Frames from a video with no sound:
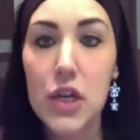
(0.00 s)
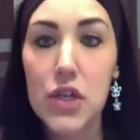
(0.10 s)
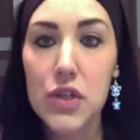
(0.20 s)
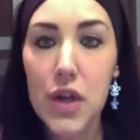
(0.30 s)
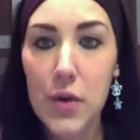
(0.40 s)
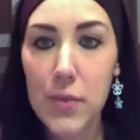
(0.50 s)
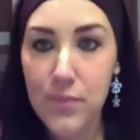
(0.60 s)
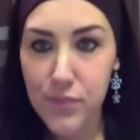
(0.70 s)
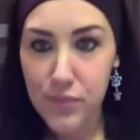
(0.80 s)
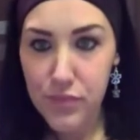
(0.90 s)
So
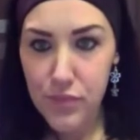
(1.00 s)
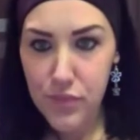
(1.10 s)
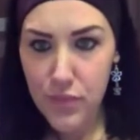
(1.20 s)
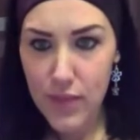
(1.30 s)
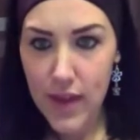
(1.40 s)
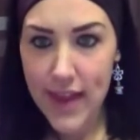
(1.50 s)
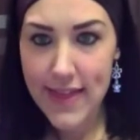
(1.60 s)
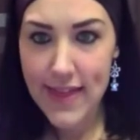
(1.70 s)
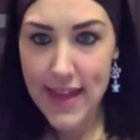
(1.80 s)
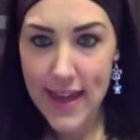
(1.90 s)
I
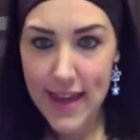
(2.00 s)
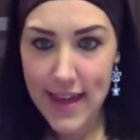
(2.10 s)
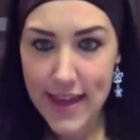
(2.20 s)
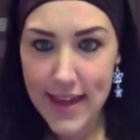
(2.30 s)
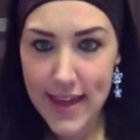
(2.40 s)
think